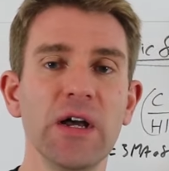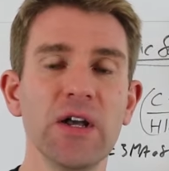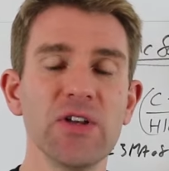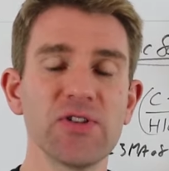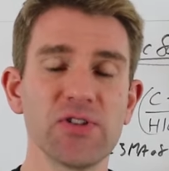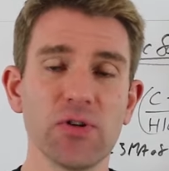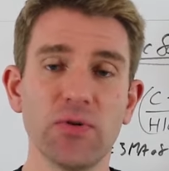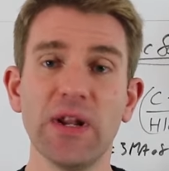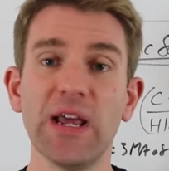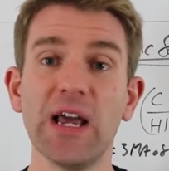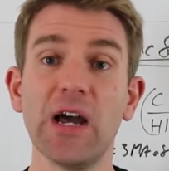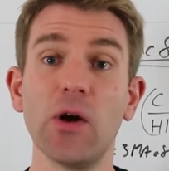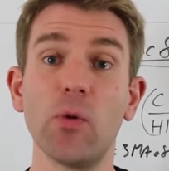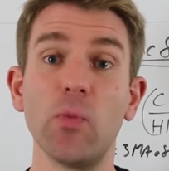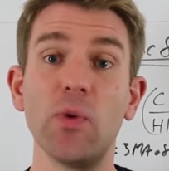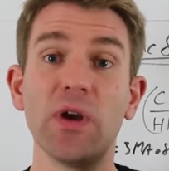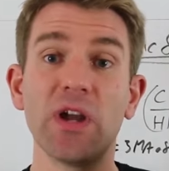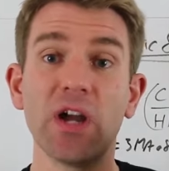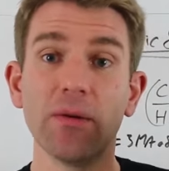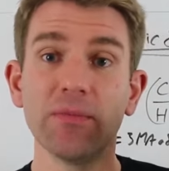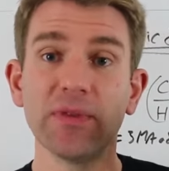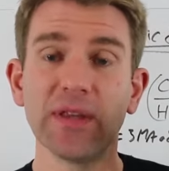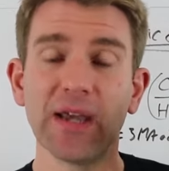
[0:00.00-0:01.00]
So now
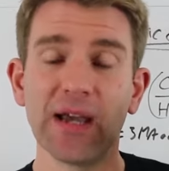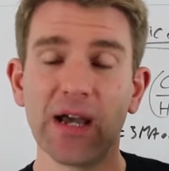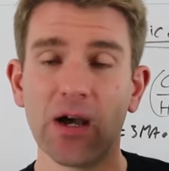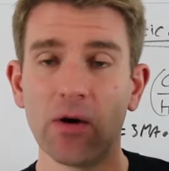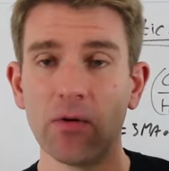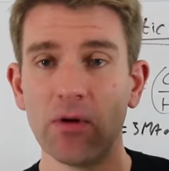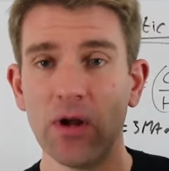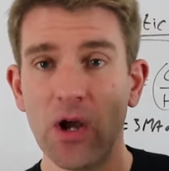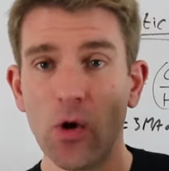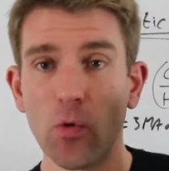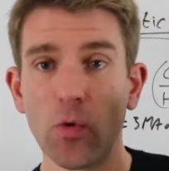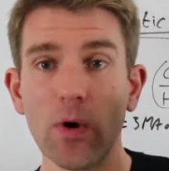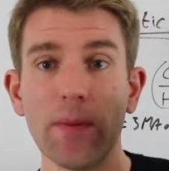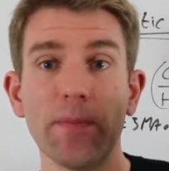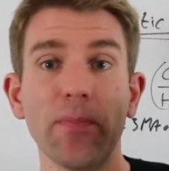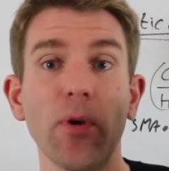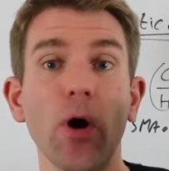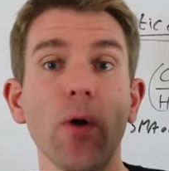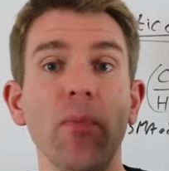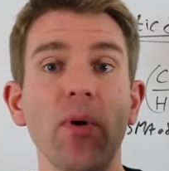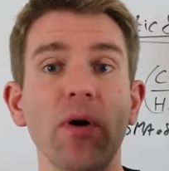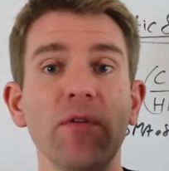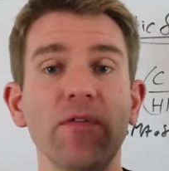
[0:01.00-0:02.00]
we come down, we
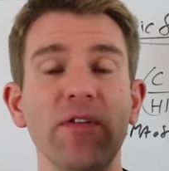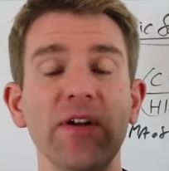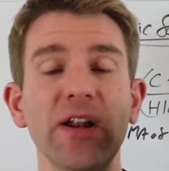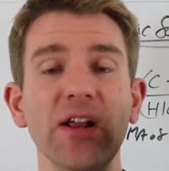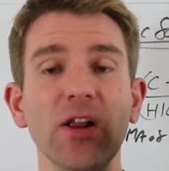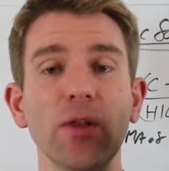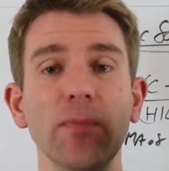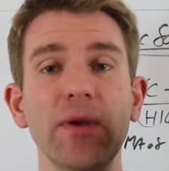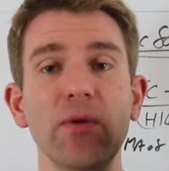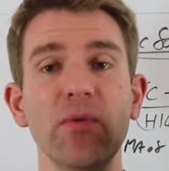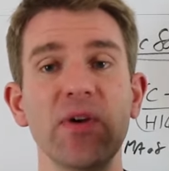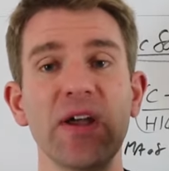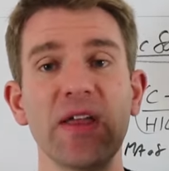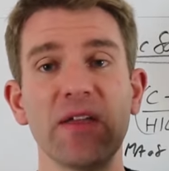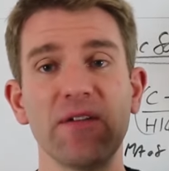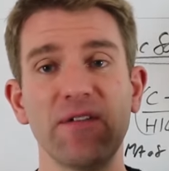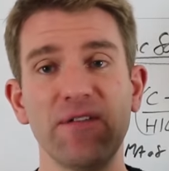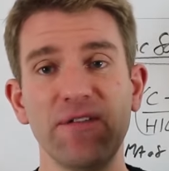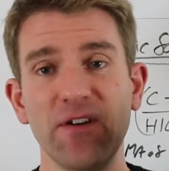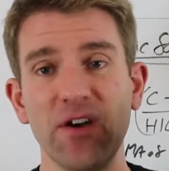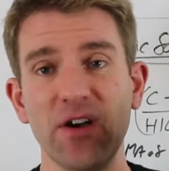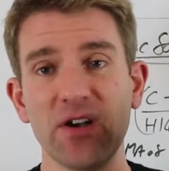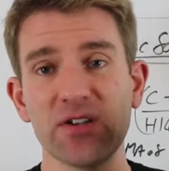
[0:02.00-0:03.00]
pop off a little bit, we get the
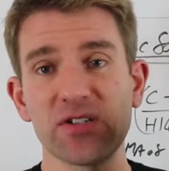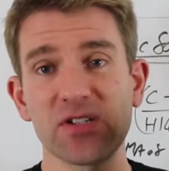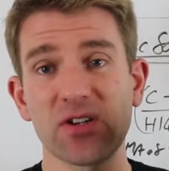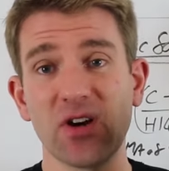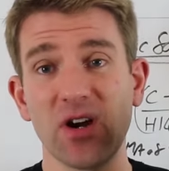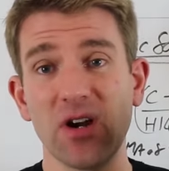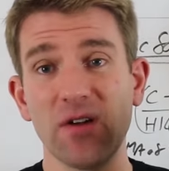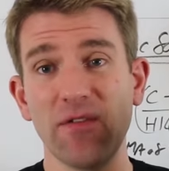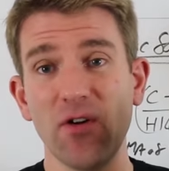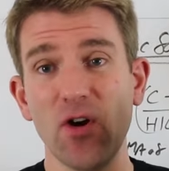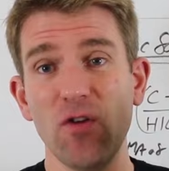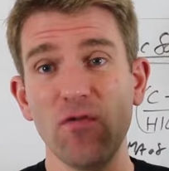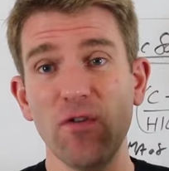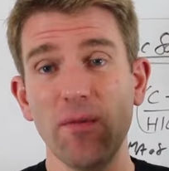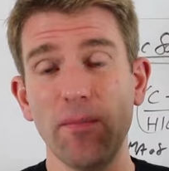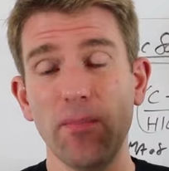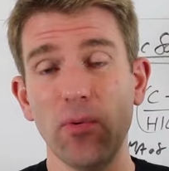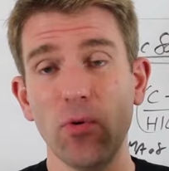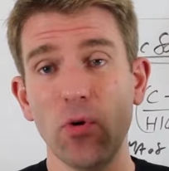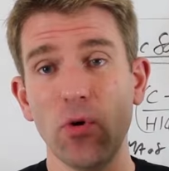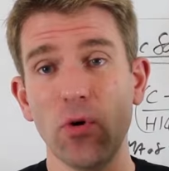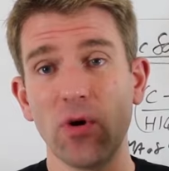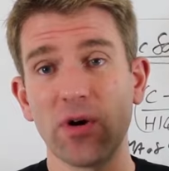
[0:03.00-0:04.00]
first kind of
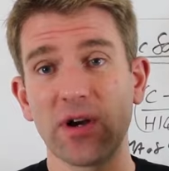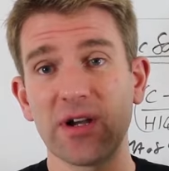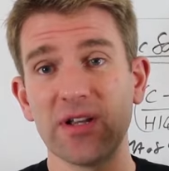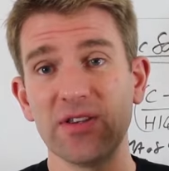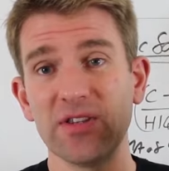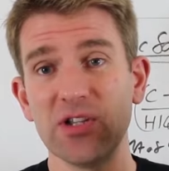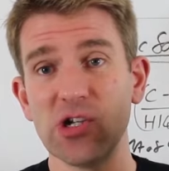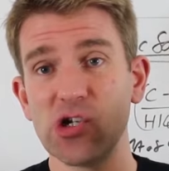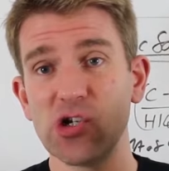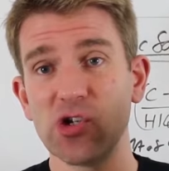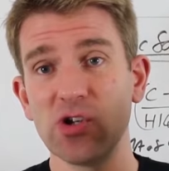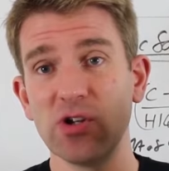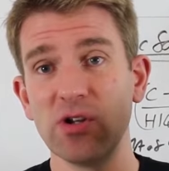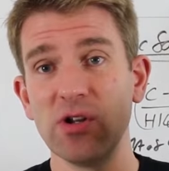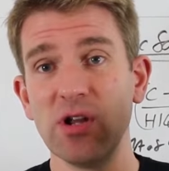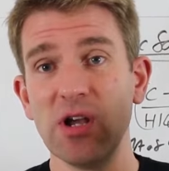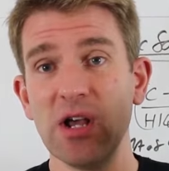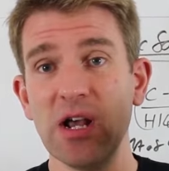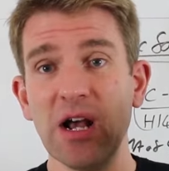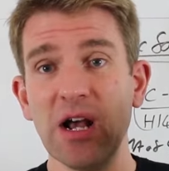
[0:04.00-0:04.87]
overbought condition,